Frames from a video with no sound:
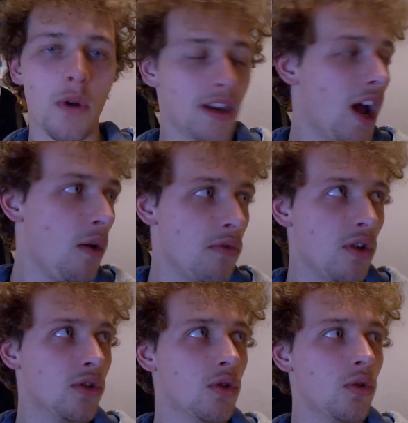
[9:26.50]
right now I'm
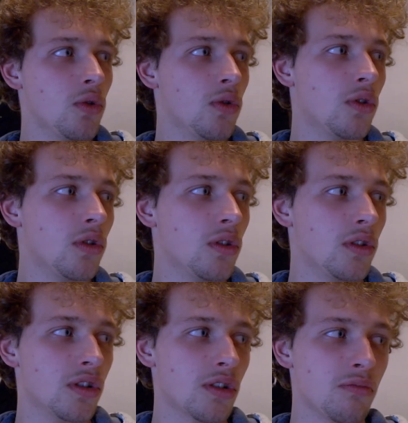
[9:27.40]
going to
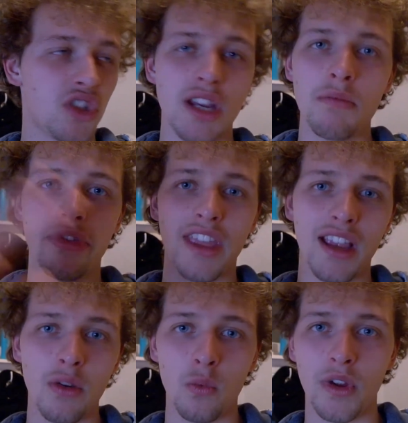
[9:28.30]
some gym
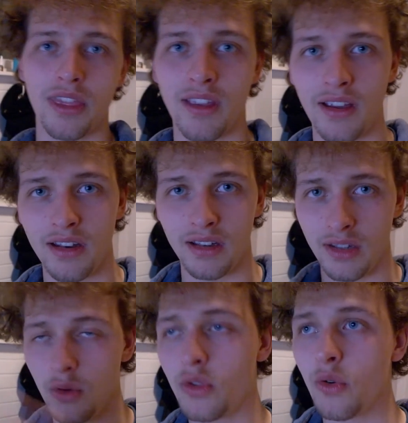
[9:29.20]
thing with uh, the
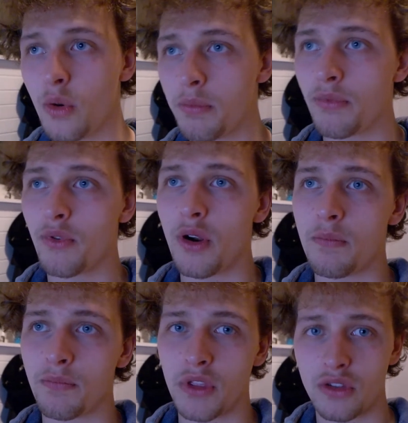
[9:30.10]
youth group
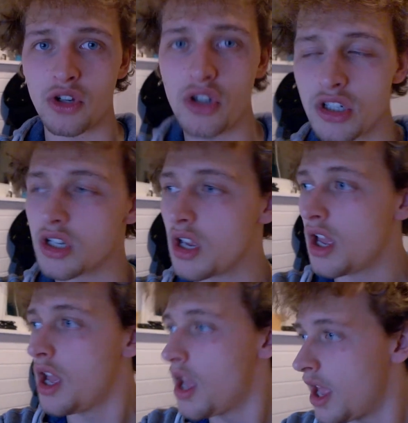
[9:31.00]
from church
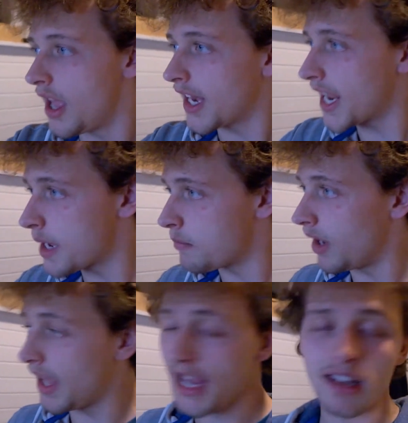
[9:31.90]
and I'm
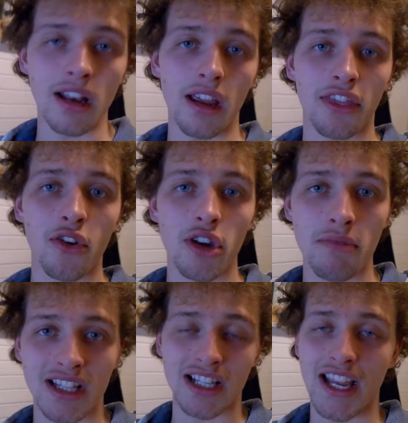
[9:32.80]
late like 30
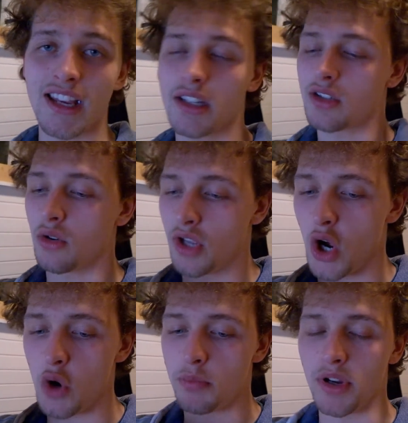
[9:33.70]
minutes late so I
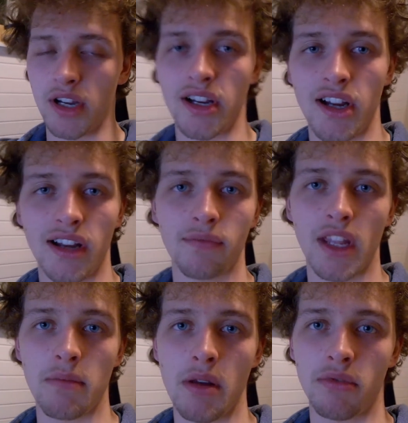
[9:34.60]
hope uh,
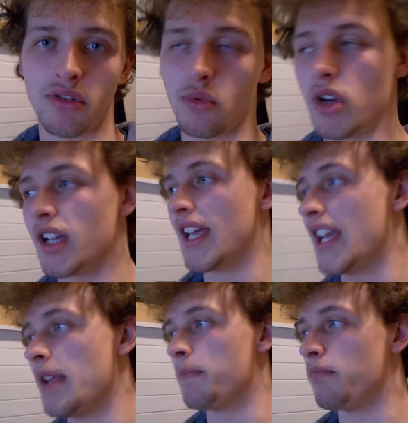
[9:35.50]
I'm able to uh,
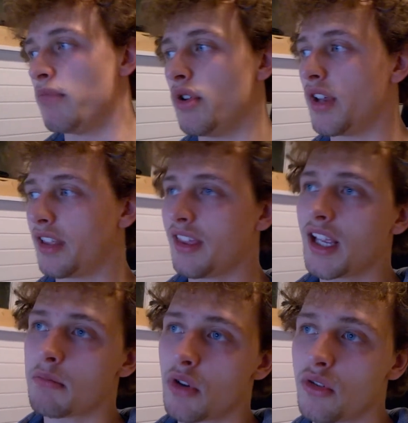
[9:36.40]
get in but I
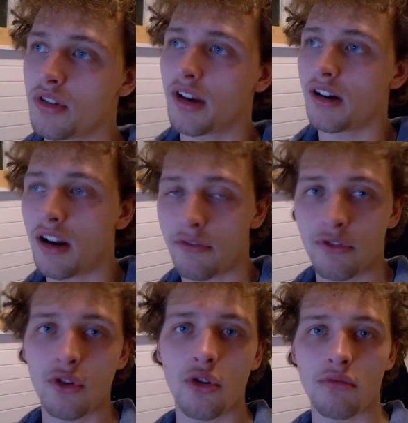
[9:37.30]
think I'm going there I
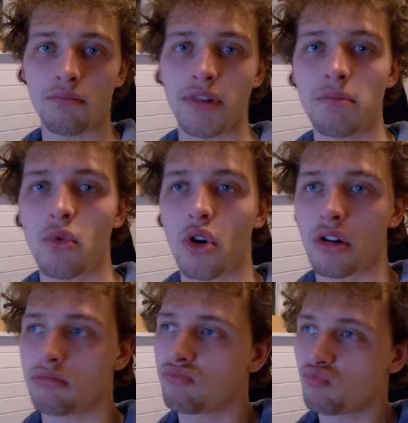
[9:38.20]
feel a bit
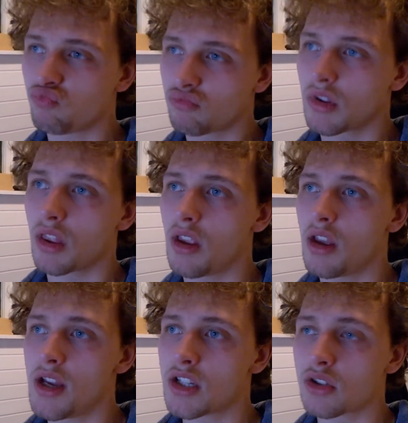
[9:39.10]
more
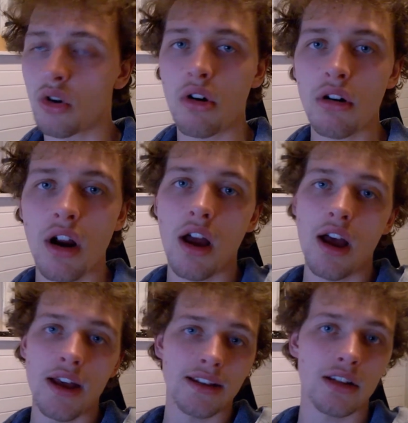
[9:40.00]
strong
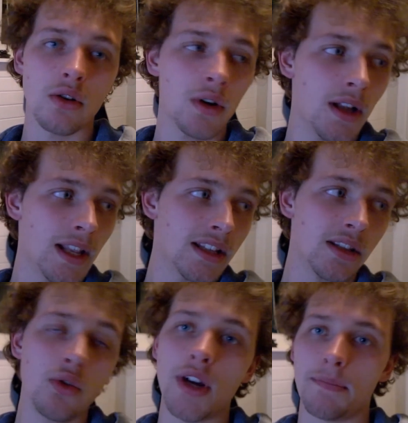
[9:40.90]
so uh, let's do